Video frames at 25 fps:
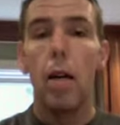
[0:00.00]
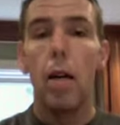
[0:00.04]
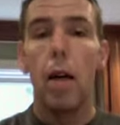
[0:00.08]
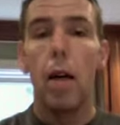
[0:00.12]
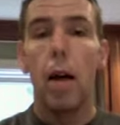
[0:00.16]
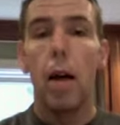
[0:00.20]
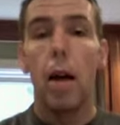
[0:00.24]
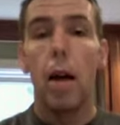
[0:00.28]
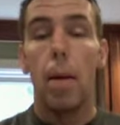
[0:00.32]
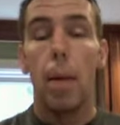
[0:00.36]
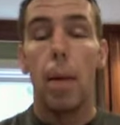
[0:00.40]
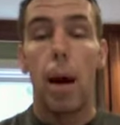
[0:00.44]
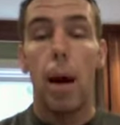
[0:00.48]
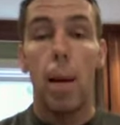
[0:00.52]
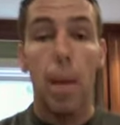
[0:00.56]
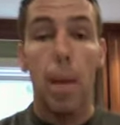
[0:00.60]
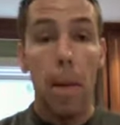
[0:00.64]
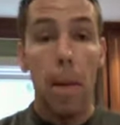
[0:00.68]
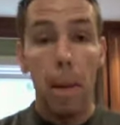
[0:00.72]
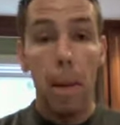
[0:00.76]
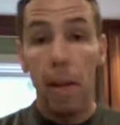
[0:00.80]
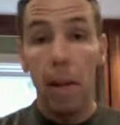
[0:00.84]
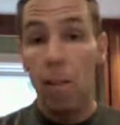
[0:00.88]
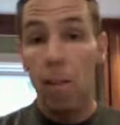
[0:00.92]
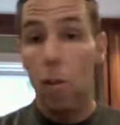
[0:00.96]
And
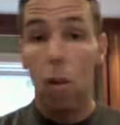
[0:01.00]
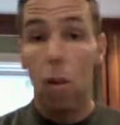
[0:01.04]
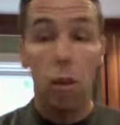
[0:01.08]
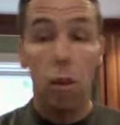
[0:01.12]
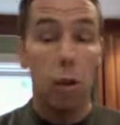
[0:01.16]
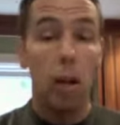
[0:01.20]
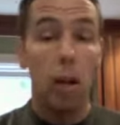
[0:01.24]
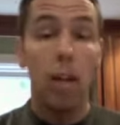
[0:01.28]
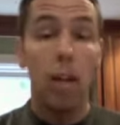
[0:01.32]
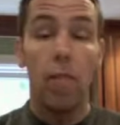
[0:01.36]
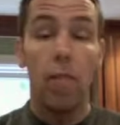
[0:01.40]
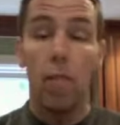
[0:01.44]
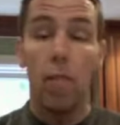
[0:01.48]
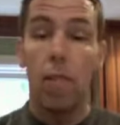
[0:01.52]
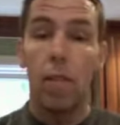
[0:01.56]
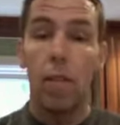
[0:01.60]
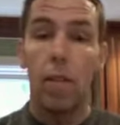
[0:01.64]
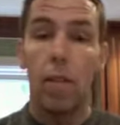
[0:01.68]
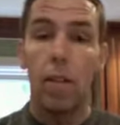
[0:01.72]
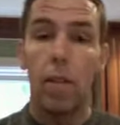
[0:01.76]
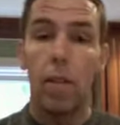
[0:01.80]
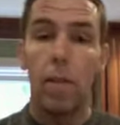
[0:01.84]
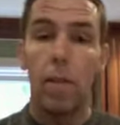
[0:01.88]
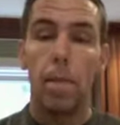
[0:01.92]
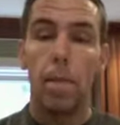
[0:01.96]
then they start training for
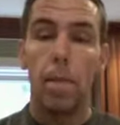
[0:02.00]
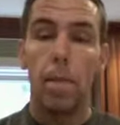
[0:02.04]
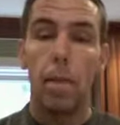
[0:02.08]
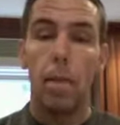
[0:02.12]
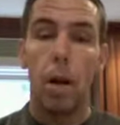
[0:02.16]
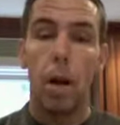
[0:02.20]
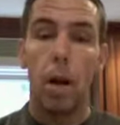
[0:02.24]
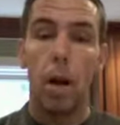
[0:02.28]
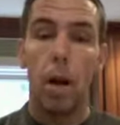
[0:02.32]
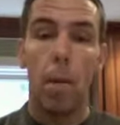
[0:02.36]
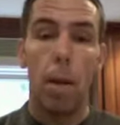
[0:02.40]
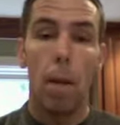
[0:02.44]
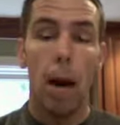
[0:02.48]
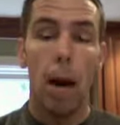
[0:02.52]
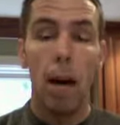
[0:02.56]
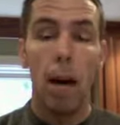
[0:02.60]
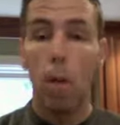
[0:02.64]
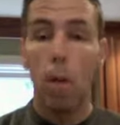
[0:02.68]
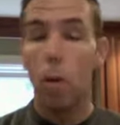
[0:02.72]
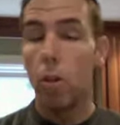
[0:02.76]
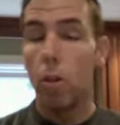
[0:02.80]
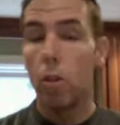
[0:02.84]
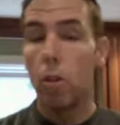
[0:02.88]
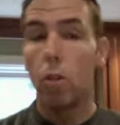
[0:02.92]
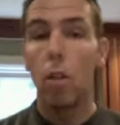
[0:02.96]
Philly. I don't
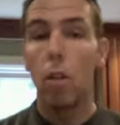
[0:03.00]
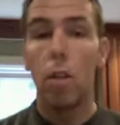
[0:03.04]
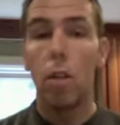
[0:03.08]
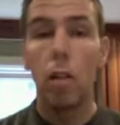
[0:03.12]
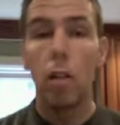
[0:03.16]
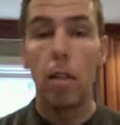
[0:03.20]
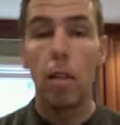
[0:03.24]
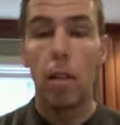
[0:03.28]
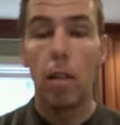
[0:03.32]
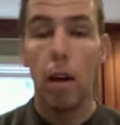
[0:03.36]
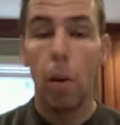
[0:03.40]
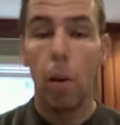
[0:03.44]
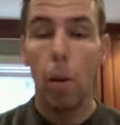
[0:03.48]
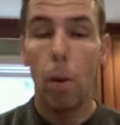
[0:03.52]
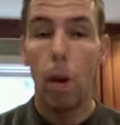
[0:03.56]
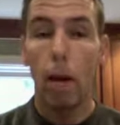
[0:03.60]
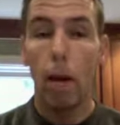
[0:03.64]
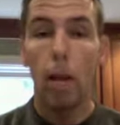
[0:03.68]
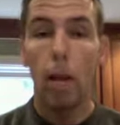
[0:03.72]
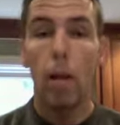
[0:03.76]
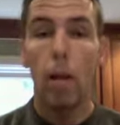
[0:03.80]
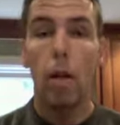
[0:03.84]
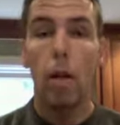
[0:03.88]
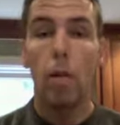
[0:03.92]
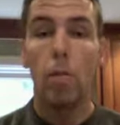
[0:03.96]
want you to think that way.
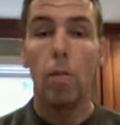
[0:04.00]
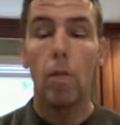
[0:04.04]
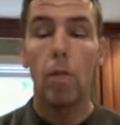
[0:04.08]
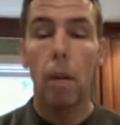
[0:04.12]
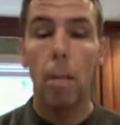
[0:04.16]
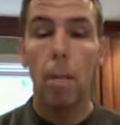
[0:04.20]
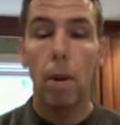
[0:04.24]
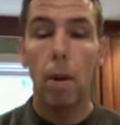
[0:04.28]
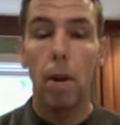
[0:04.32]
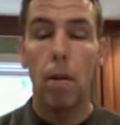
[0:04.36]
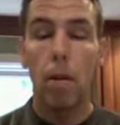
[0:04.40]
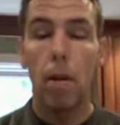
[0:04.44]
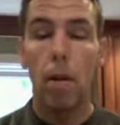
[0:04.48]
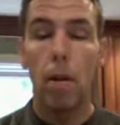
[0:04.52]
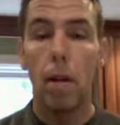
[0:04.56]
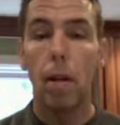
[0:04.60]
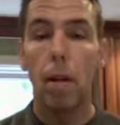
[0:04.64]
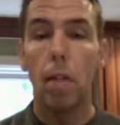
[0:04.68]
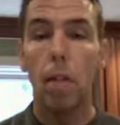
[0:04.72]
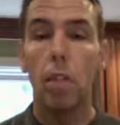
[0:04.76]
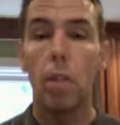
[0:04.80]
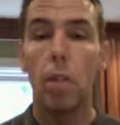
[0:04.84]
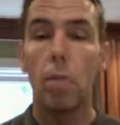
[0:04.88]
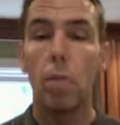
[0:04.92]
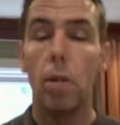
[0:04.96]
Inside Marathon
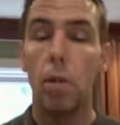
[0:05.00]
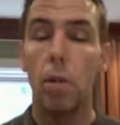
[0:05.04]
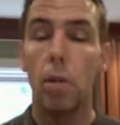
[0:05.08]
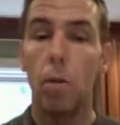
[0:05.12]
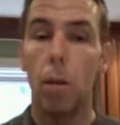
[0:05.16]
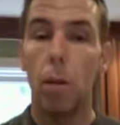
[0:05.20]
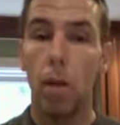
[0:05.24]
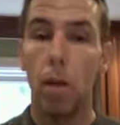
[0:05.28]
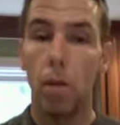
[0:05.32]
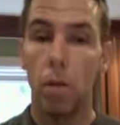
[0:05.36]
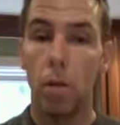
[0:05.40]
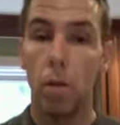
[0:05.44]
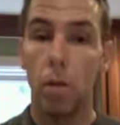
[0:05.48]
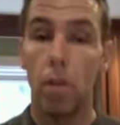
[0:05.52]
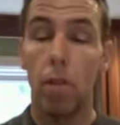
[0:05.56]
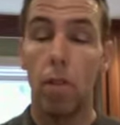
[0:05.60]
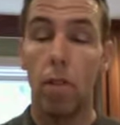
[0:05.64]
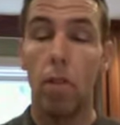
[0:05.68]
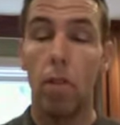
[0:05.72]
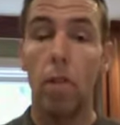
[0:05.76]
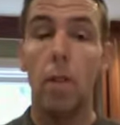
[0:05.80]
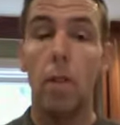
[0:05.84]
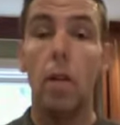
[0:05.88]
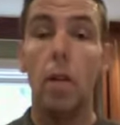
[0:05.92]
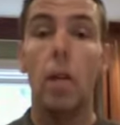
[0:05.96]
Nation, we do things a little
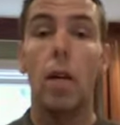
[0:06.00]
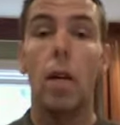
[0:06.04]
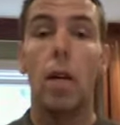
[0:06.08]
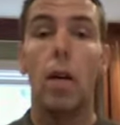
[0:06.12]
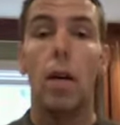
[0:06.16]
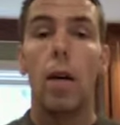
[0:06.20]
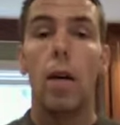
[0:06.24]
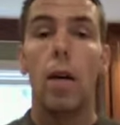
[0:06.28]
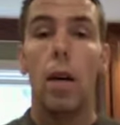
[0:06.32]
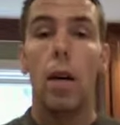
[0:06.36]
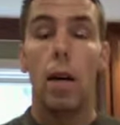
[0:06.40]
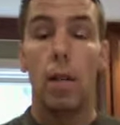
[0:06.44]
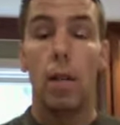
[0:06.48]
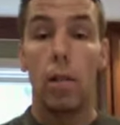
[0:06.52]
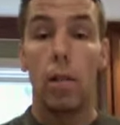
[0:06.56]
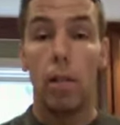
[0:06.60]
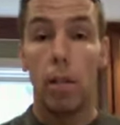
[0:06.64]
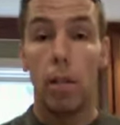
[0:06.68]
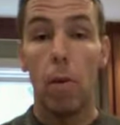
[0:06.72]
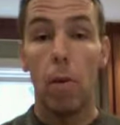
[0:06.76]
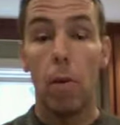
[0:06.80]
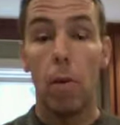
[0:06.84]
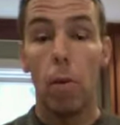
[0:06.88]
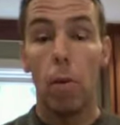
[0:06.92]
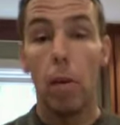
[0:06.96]
differently. And
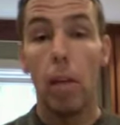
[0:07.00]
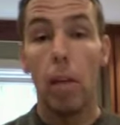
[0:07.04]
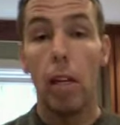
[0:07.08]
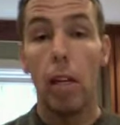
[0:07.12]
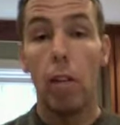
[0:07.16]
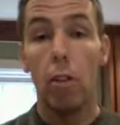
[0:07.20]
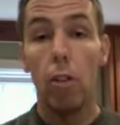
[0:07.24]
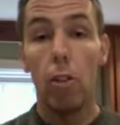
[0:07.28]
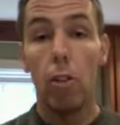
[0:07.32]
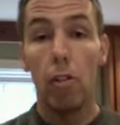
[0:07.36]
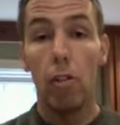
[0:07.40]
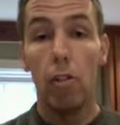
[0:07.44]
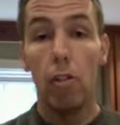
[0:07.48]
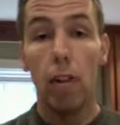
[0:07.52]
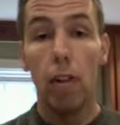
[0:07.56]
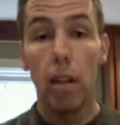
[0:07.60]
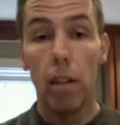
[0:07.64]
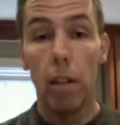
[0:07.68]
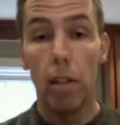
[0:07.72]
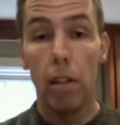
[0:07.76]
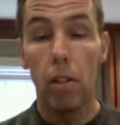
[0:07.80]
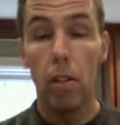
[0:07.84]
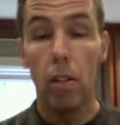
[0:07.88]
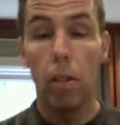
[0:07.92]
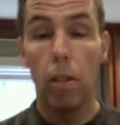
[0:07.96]
instead, we're looking at your
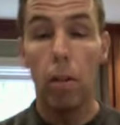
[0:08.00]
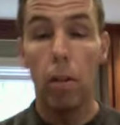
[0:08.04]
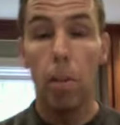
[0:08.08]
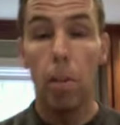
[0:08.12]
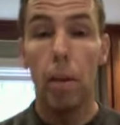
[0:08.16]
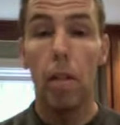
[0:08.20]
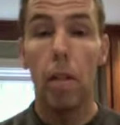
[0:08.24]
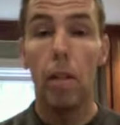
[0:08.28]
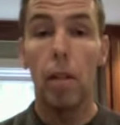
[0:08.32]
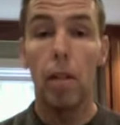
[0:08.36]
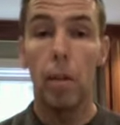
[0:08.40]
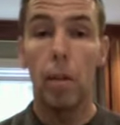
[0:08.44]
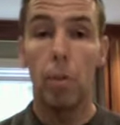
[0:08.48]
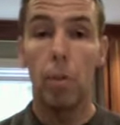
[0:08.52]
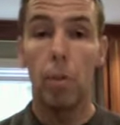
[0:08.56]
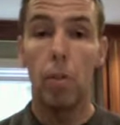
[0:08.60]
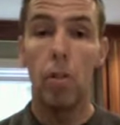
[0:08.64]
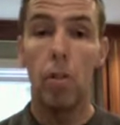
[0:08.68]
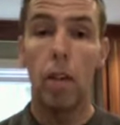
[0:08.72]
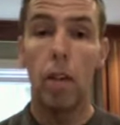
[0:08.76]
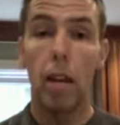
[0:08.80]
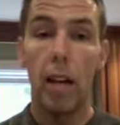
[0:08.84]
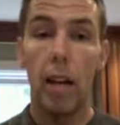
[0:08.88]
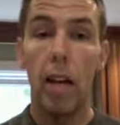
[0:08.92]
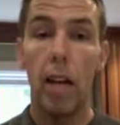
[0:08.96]
fitness, your ability, and we're
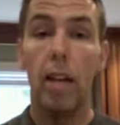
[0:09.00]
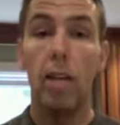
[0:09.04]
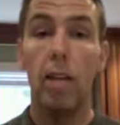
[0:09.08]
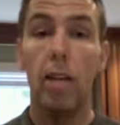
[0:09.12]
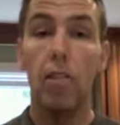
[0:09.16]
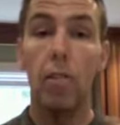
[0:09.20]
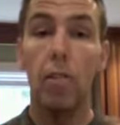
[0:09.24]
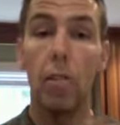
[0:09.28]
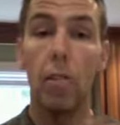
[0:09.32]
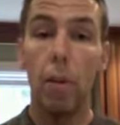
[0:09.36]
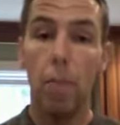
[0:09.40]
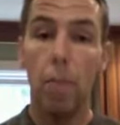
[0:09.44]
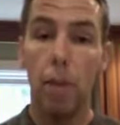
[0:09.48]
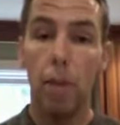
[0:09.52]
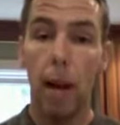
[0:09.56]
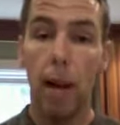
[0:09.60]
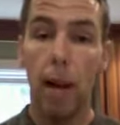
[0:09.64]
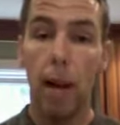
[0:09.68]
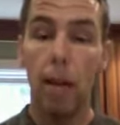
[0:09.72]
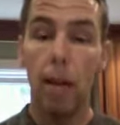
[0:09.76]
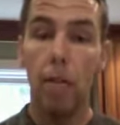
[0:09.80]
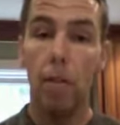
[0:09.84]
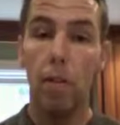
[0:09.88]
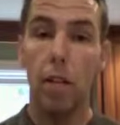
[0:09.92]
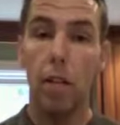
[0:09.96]
saying, hey, let's flip
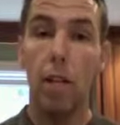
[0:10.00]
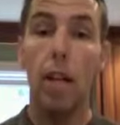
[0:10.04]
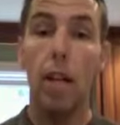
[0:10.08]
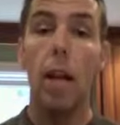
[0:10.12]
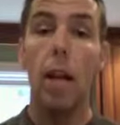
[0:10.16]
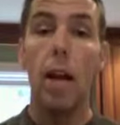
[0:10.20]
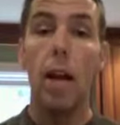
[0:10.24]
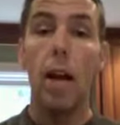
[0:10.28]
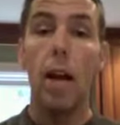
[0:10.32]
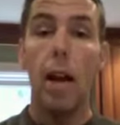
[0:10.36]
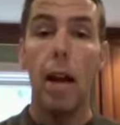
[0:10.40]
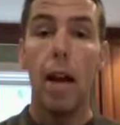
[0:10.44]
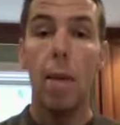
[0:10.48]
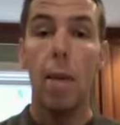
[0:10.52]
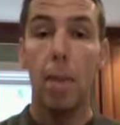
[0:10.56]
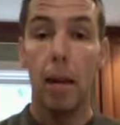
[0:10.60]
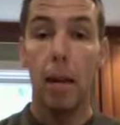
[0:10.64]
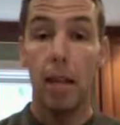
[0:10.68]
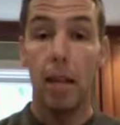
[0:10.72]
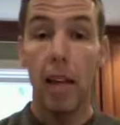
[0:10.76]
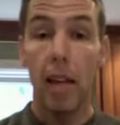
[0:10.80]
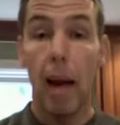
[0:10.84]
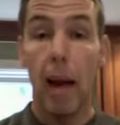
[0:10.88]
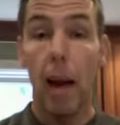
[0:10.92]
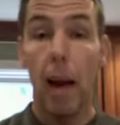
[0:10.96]
that and say, hey, my
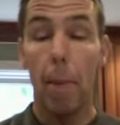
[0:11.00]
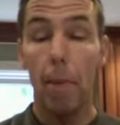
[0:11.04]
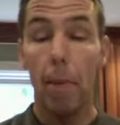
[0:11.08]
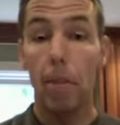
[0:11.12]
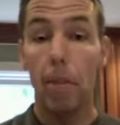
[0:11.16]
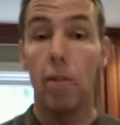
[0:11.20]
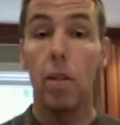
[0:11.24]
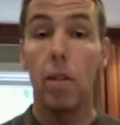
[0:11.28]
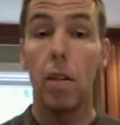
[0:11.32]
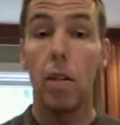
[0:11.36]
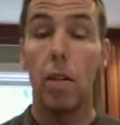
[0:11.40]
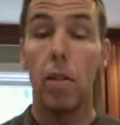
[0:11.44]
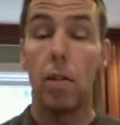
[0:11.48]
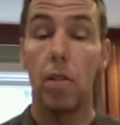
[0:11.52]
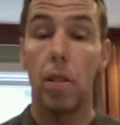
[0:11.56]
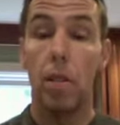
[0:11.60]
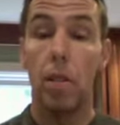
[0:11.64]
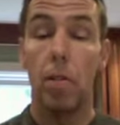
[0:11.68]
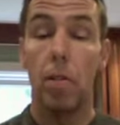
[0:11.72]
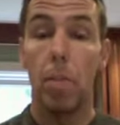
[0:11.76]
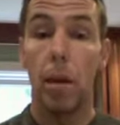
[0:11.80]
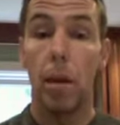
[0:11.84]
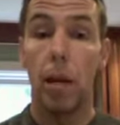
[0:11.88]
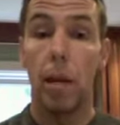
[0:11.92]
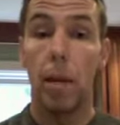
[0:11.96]
gap is this
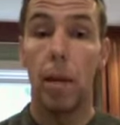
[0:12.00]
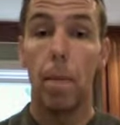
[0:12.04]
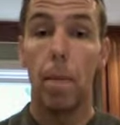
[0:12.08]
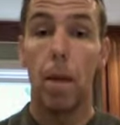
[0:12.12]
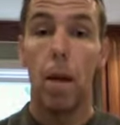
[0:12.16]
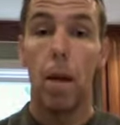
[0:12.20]
big.